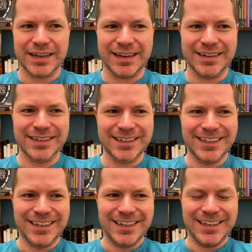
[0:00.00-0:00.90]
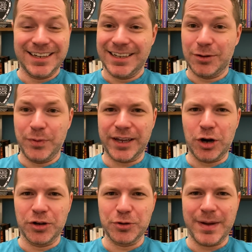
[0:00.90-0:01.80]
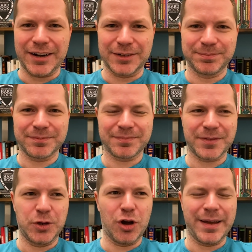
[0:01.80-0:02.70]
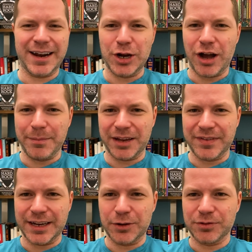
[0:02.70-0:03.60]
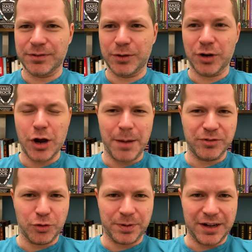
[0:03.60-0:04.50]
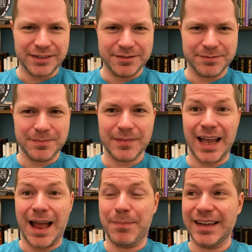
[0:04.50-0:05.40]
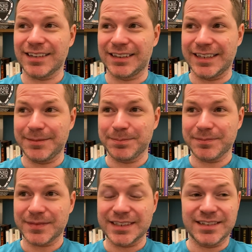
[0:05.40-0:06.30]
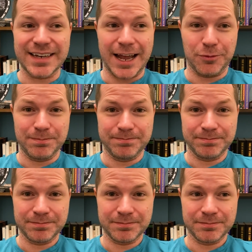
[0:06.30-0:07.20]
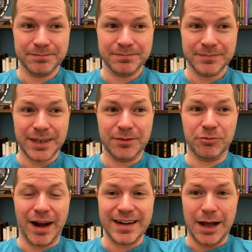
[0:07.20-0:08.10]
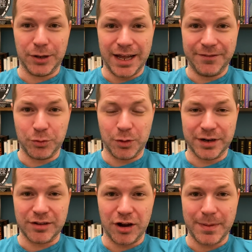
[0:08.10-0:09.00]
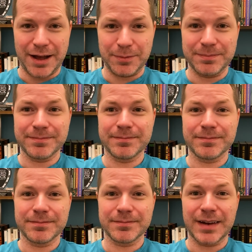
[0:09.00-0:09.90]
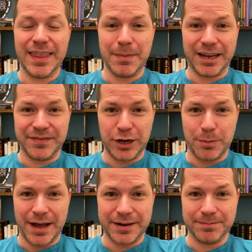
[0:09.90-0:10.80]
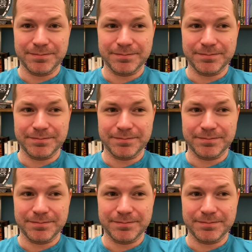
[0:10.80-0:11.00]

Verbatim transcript: and we could all do better. You all may not know how I make videos. You wanna know how I'm so productive? I basically sit down, write an outline for what I wanna talk about, and then make a video about it.